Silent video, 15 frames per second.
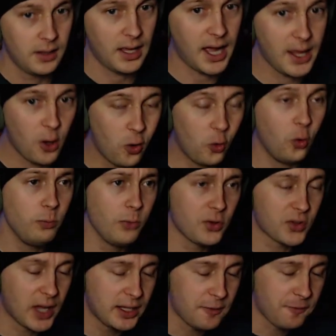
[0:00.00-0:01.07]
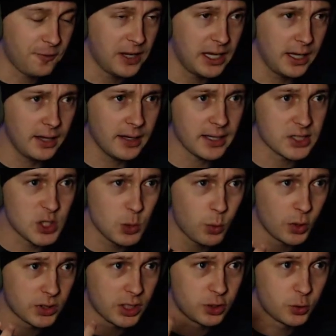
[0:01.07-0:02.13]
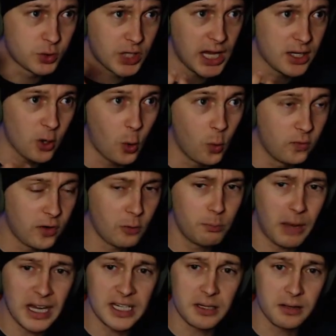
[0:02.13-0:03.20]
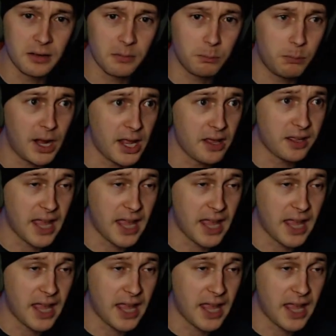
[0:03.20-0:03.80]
I almost had a feeling like she wanted to take over my